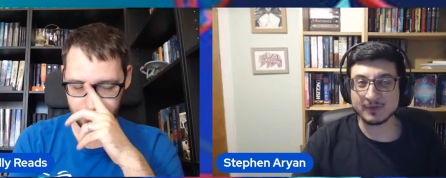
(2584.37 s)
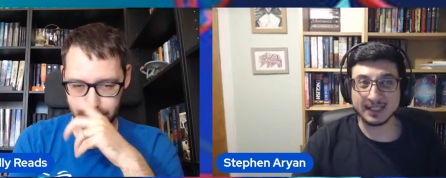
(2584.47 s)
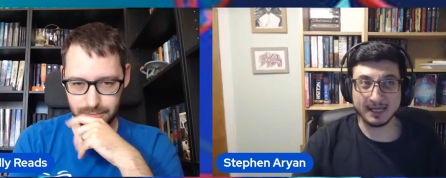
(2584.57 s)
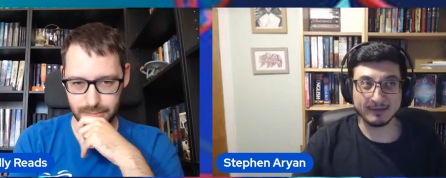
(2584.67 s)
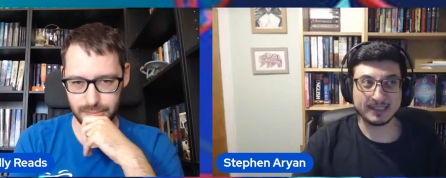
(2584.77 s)

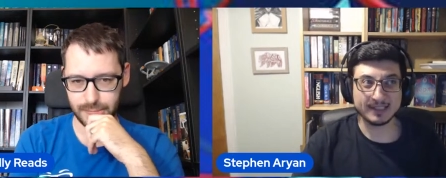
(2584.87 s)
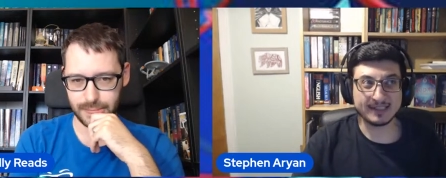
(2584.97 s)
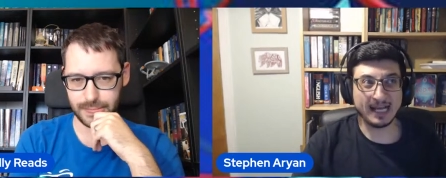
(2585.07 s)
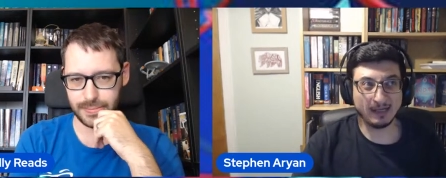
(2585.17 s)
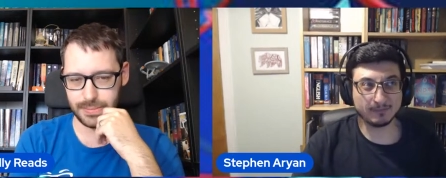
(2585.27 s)
Speaker 1: Characters
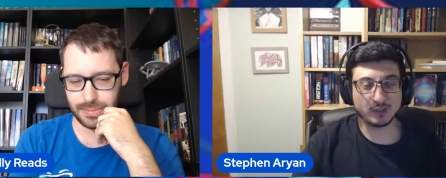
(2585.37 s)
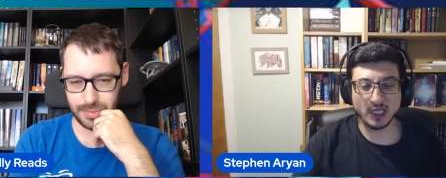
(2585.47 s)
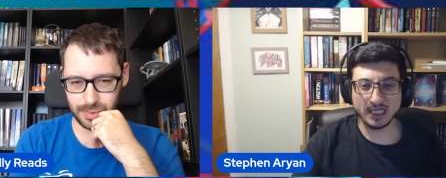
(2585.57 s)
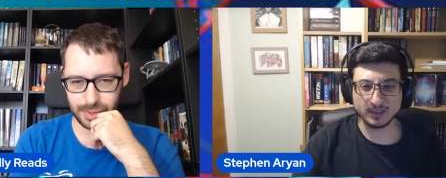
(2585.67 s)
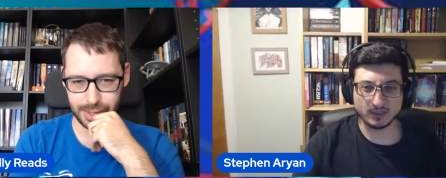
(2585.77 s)
have
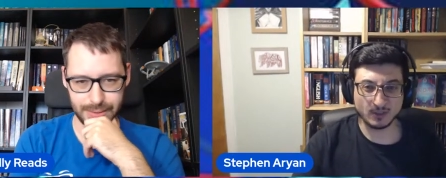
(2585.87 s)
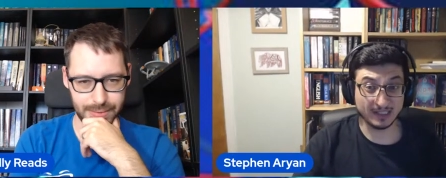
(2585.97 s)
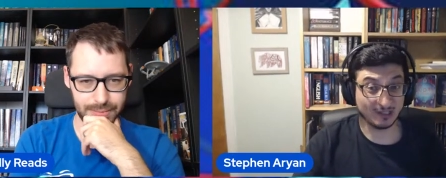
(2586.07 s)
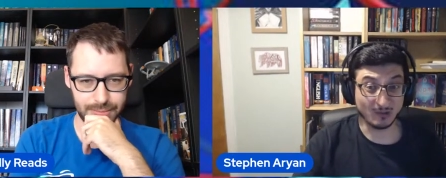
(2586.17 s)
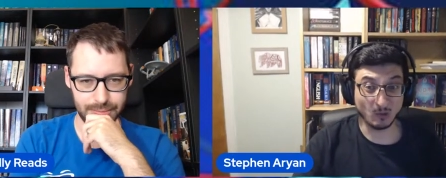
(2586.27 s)
changed
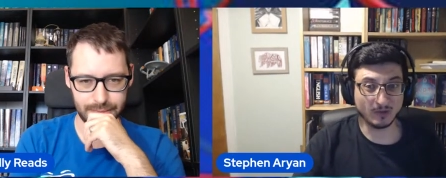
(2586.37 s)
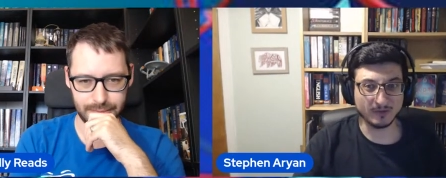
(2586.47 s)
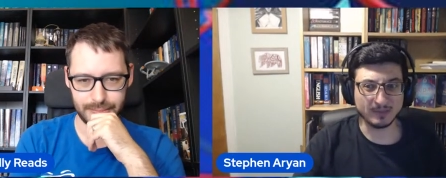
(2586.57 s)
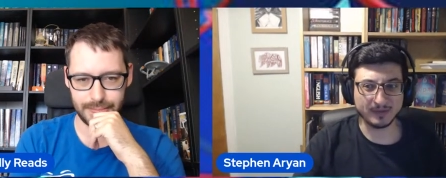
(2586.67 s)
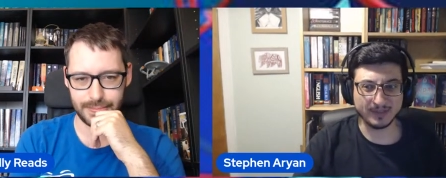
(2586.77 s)
quite a lot. All of
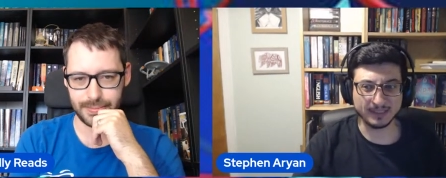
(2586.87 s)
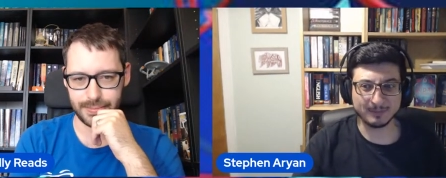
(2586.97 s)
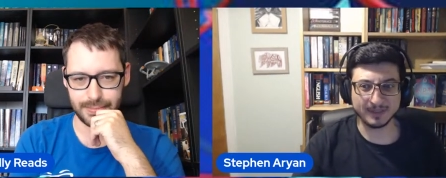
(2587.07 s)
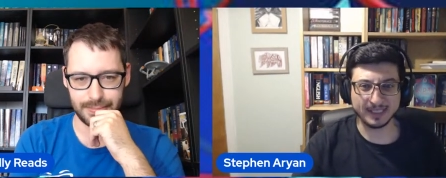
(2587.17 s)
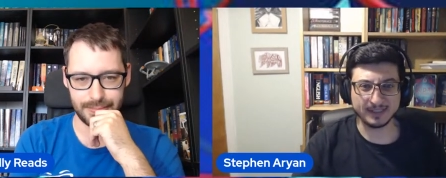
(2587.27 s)
them, I think,
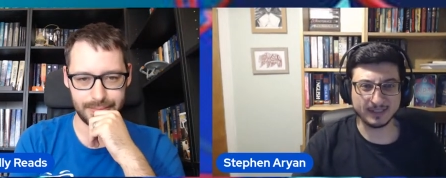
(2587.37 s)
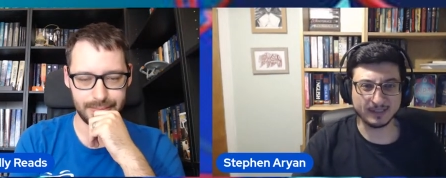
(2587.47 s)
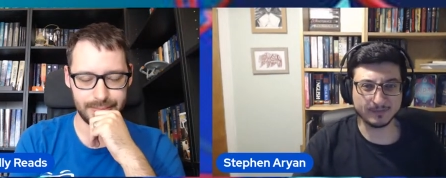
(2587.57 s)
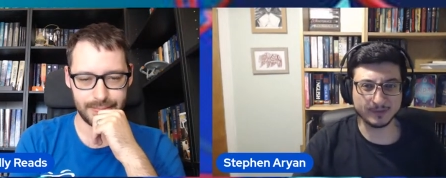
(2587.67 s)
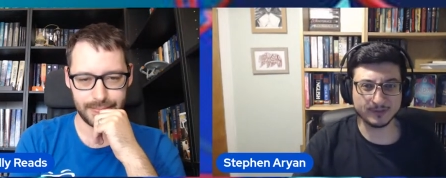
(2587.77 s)
by the end of
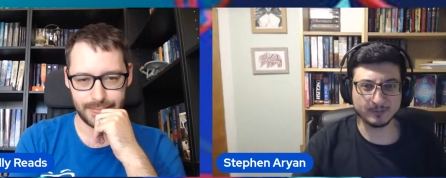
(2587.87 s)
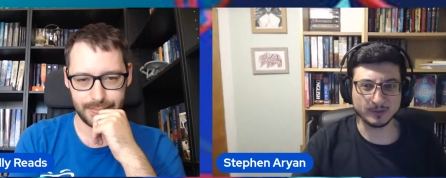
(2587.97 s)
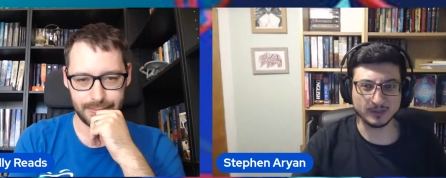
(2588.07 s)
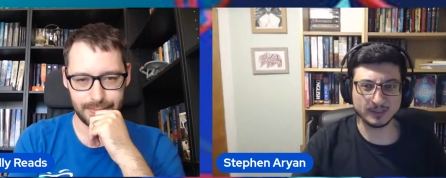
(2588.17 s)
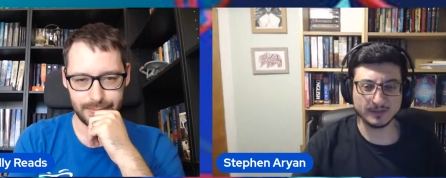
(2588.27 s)
that first
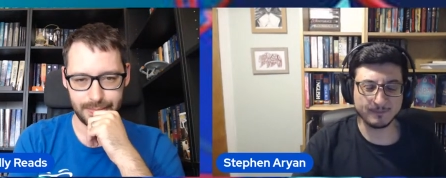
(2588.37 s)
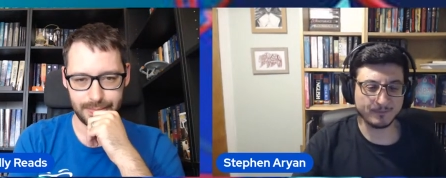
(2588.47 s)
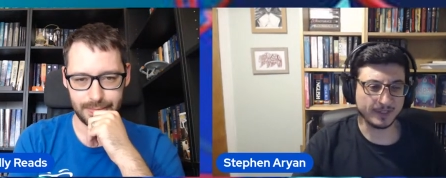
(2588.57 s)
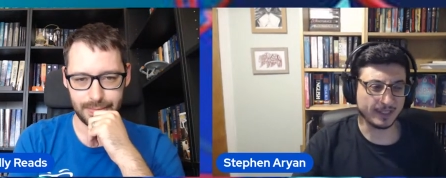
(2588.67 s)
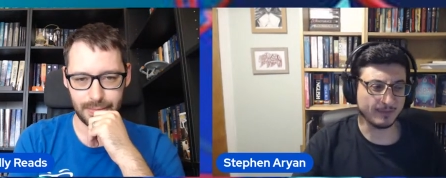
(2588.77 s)
book.
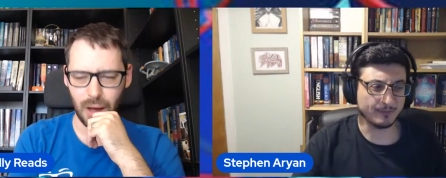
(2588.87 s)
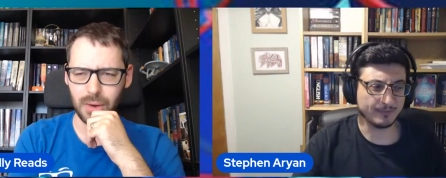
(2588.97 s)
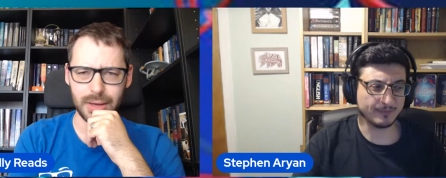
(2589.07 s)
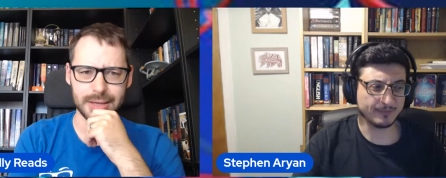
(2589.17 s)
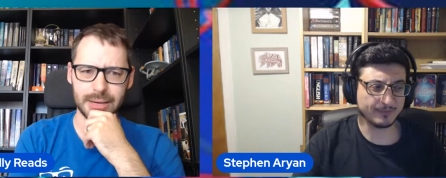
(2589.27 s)
Um,
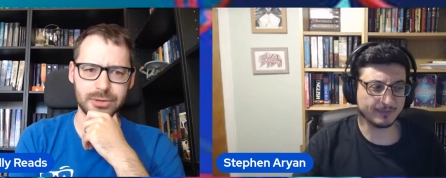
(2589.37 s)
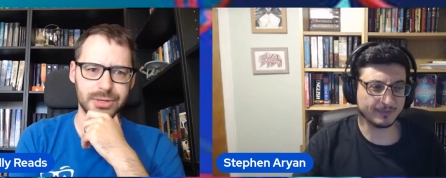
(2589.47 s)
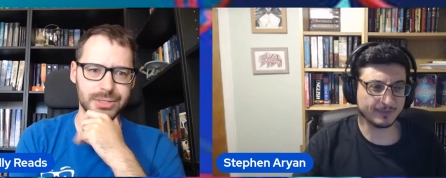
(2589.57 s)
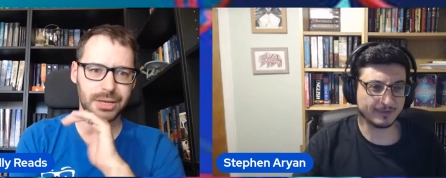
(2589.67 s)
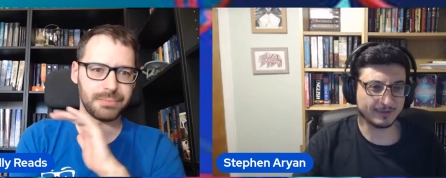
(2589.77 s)
Speaker 2: oh yeah,
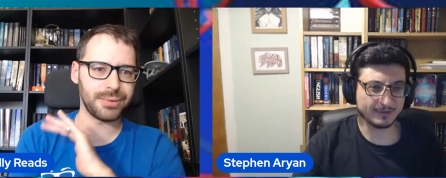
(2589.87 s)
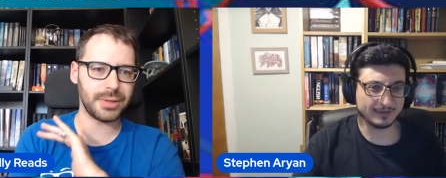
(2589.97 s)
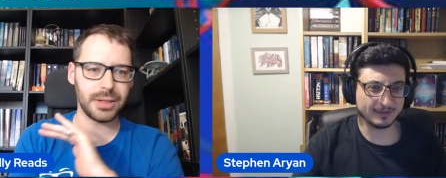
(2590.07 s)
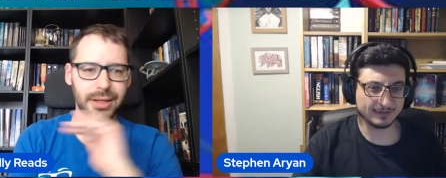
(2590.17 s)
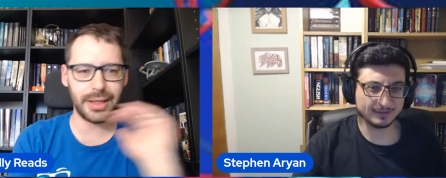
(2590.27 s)
Temujin's
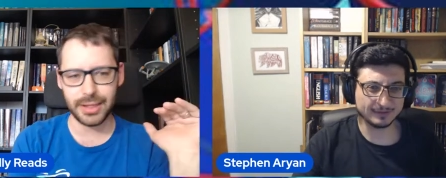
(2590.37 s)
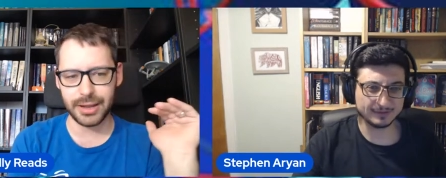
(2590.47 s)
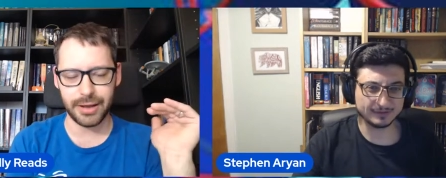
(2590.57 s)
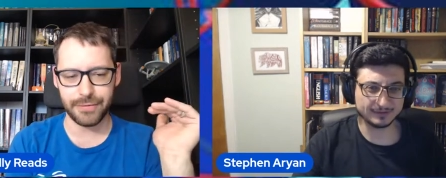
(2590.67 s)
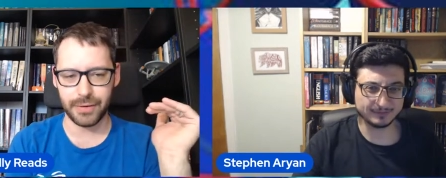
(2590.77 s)

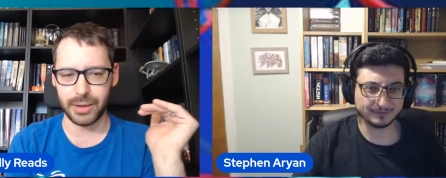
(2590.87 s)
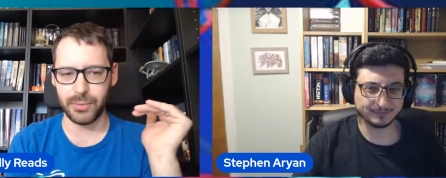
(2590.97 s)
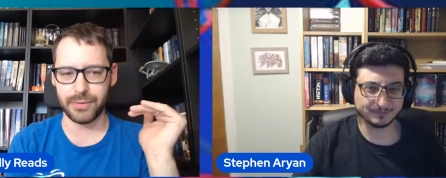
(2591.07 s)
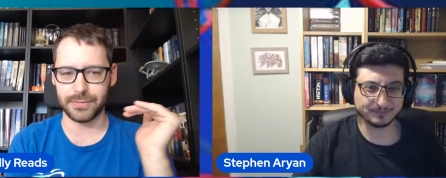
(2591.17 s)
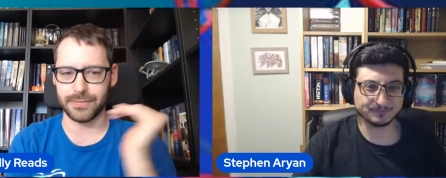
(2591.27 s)
completely different. He
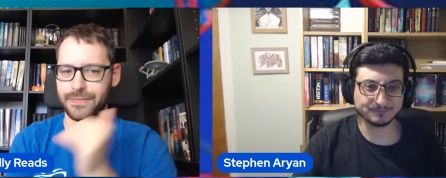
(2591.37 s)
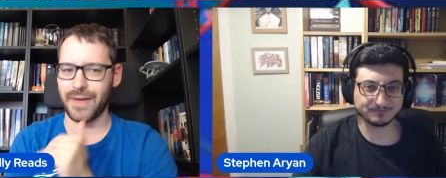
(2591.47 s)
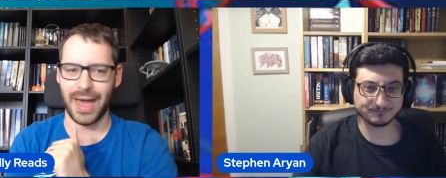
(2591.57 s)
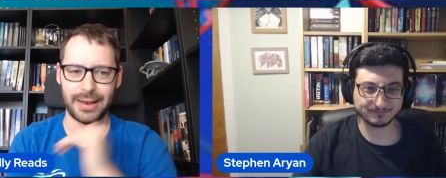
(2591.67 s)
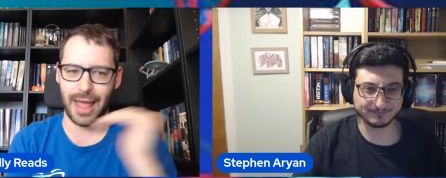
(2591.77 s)
went from
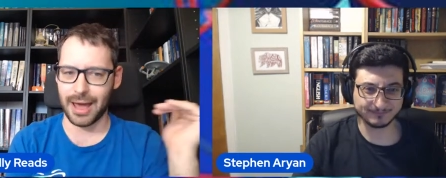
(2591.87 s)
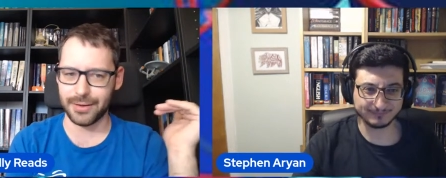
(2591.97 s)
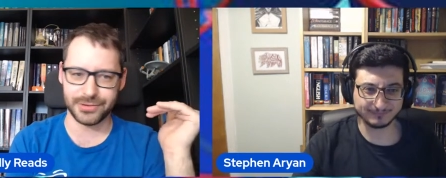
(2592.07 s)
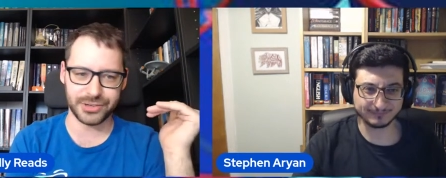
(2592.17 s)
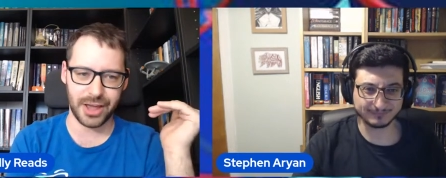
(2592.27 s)
fat, out
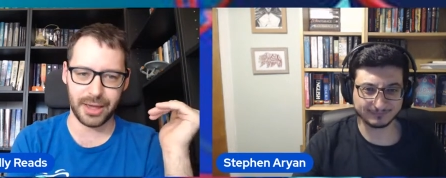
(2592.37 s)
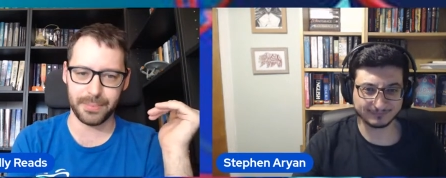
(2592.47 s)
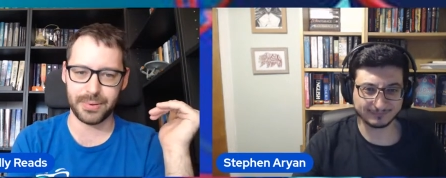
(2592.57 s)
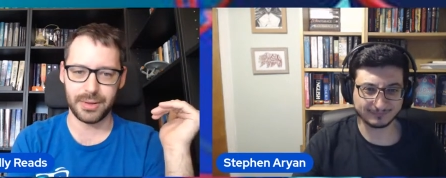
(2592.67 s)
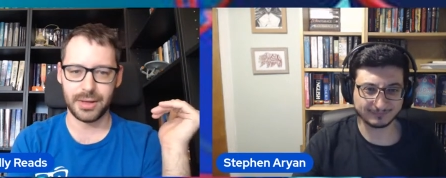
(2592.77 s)
of
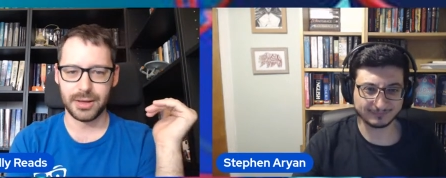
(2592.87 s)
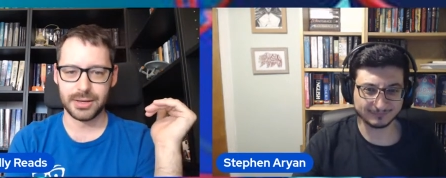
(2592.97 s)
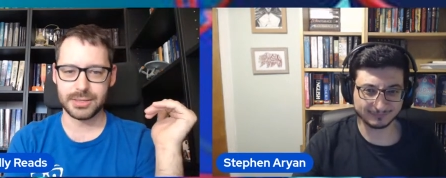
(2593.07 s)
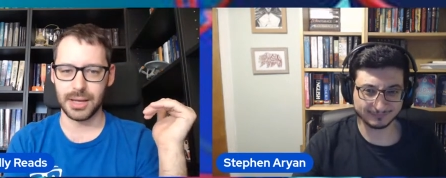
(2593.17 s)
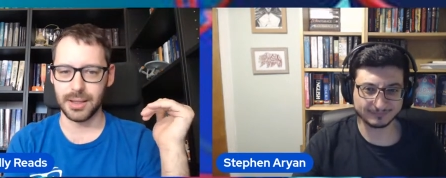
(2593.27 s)
shape,
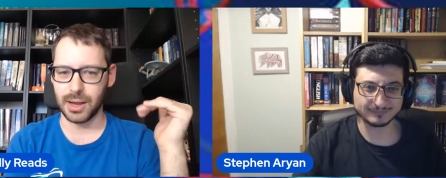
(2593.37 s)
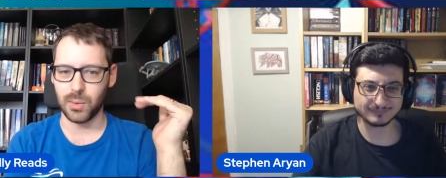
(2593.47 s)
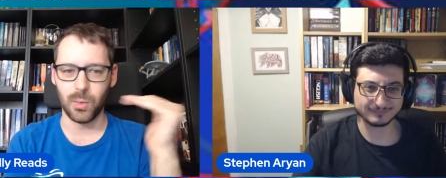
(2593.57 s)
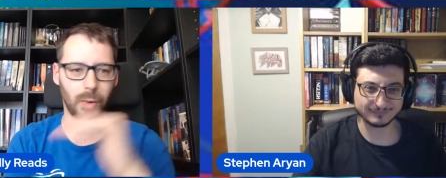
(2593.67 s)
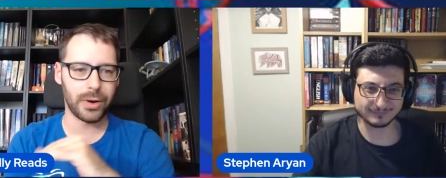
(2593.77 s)
to like
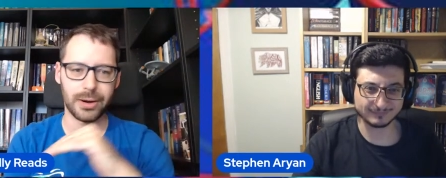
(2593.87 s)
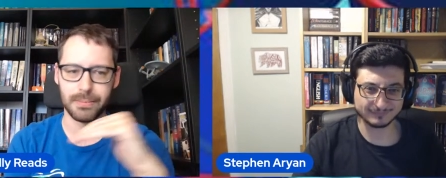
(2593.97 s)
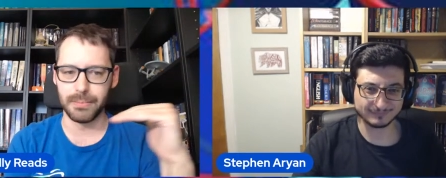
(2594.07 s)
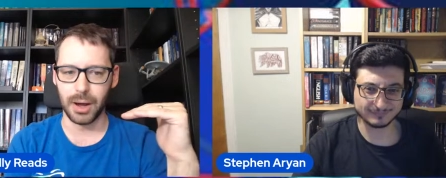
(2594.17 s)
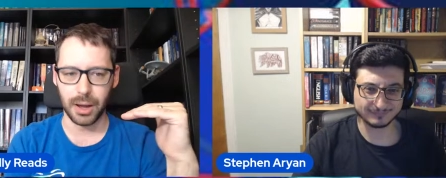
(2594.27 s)
warrior
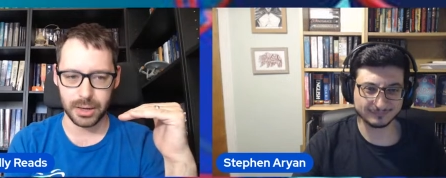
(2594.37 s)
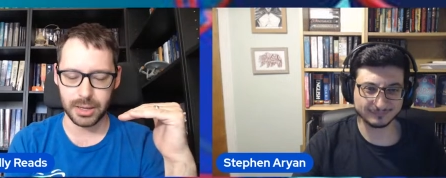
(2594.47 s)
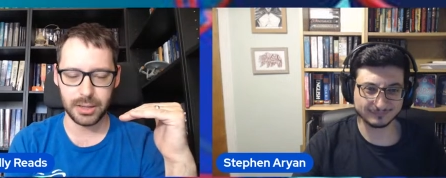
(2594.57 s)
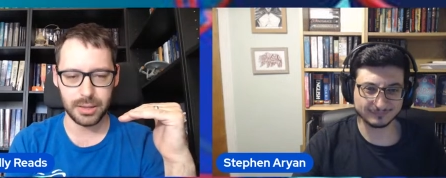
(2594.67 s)
monk.